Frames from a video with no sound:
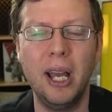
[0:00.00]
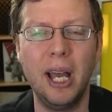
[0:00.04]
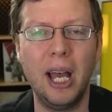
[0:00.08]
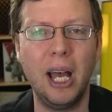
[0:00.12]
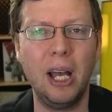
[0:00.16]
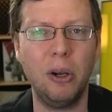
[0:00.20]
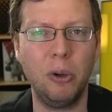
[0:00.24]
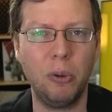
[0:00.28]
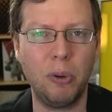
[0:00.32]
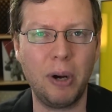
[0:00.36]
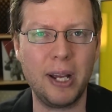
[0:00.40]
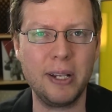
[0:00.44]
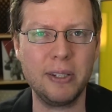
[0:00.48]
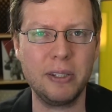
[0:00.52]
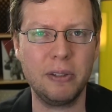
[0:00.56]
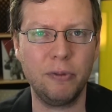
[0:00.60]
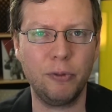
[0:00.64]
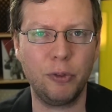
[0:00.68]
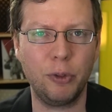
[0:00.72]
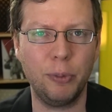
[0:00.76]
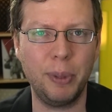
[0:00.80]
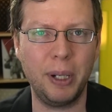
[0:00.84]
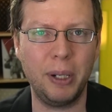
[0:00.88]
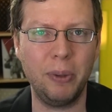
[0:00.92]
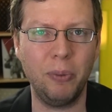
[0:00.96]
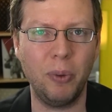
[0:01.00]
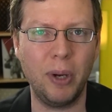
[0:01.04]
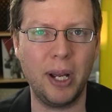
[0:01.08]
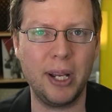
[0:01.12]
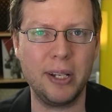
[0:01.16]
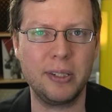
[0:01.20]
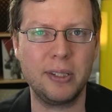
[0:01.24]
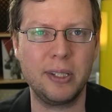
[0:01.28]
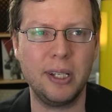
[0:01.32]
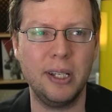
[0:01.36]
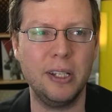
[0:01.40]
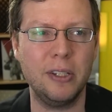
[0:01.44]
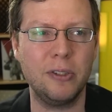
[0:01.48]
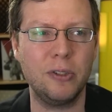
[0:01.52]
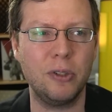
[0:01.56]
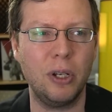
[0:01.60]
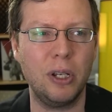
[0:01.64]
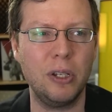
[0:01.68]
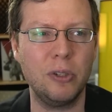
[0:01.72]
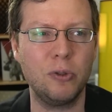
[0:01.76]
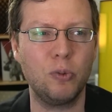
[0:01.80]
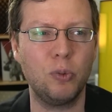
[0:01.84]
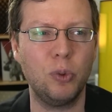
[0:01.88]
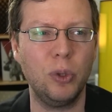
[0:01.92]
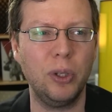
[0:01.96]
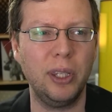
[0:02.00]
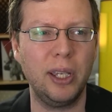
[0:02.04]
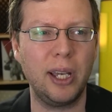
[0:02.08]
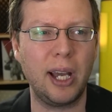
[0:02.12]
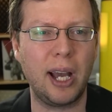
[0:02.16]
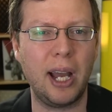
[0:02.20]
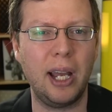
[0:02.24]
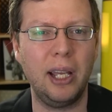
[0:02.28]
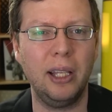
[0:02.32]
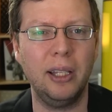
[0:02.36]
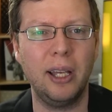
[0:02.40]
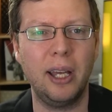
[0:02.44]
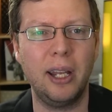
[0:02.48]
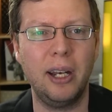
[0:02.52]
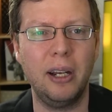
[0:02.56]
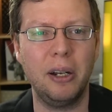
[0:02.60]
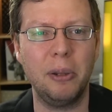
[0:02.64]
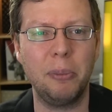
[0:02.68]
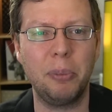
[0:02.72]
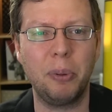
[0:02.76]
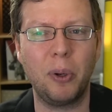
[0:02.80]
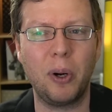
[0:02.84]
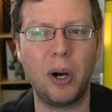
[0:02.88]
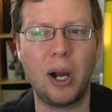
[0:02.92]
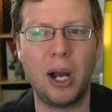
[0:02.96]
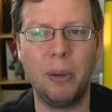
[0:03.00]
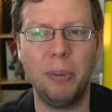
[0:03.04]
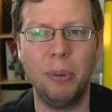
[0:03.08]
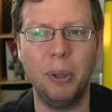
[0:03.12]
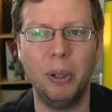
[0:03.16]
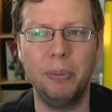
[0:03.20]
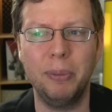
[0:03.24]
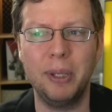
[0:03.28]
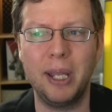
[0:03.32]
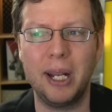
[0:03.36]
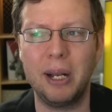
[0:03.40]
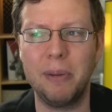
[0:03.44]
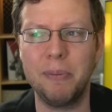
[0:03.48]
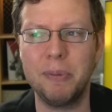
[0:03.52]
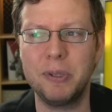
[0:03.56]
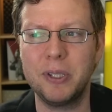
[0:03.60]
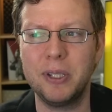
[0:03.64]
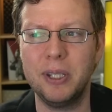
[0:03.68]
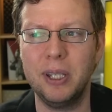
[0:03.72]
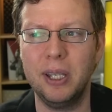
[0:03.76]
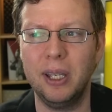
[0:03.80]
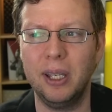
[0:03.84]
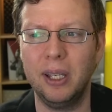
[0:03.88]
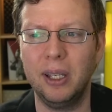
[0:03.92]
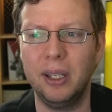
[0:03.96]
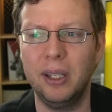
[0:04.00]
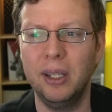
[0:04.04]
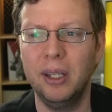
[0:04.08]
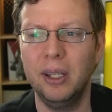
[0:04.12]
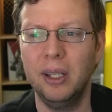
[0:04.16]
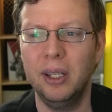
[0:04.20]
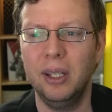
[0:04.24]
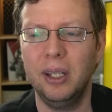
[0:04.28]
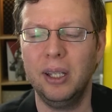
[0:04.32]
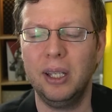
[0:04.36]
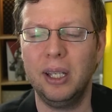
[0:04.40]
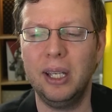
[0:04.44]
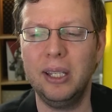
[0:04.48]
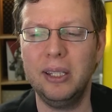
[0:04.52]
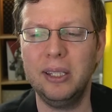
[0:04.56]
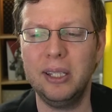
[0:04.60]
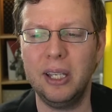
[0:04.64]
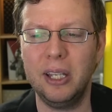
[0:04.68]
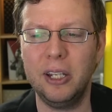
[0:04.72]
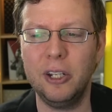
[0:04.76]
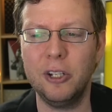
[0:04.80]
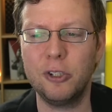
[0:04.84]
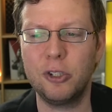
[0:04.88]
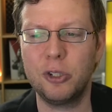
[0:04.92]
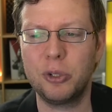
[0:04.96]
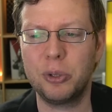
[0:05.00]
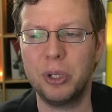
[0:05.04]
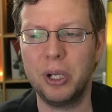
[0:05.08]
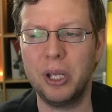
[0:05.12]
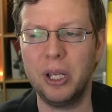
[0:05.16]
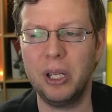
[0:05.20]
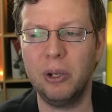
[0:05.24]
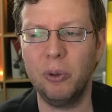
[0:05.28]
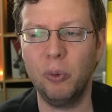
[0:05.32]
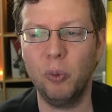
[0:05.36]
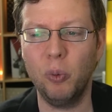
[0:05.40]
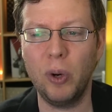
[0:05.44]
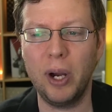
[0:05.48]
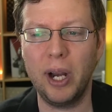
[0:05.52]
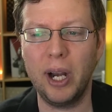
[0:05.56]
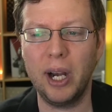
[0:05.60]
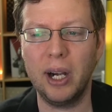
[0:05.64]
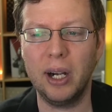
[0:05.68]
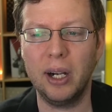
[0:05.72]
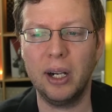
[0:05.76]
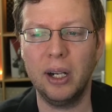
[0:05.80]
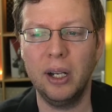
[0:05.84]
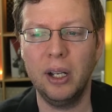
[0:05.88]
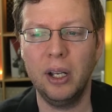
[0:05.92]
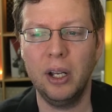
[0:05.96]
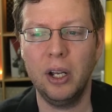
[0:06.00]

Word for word: how Horizon Forbidden West is has really highlighted a problem that I'm seeing in the industry where